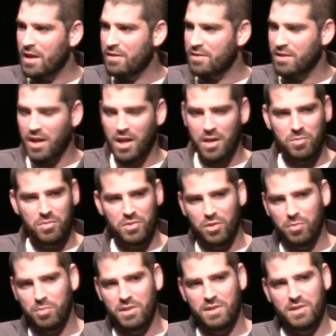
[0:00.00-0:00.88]
that
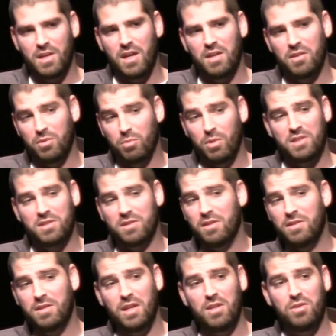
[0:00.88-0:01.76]
time, you'll be set. The
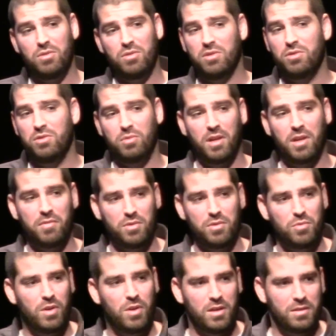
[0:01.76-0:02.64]
rest of the day you can do whatever
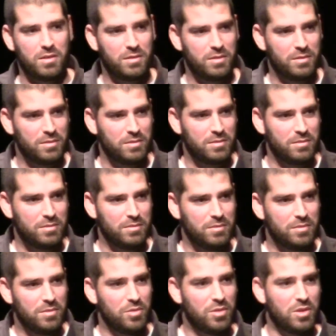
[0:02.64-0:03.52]
you want.
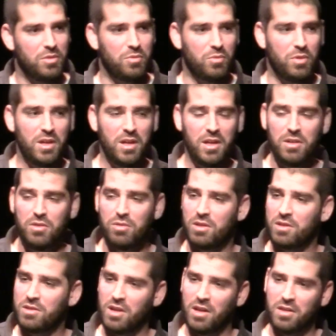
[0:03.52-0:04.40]
You can read,
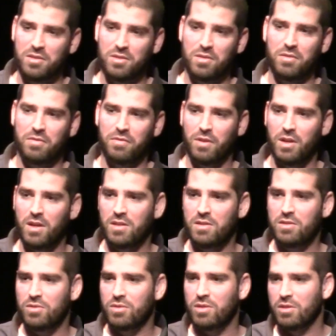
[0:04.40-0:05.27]
you can talk to your
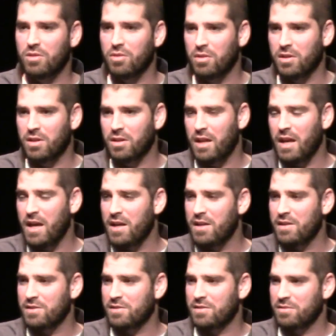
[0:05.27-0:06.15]
friends, you can go to
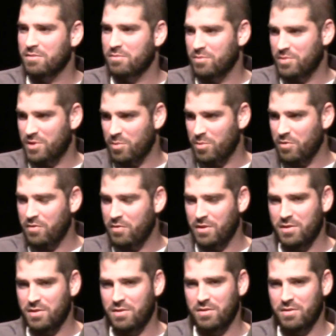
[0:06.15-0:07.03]
class.
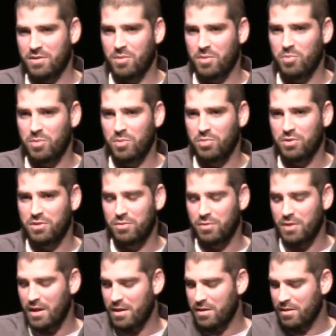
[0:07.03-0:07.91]
Some people
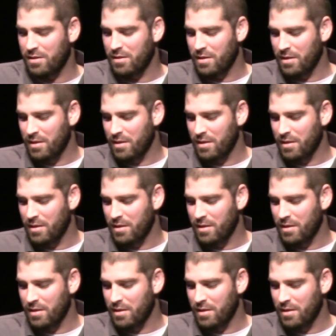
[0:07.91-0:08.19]
do that.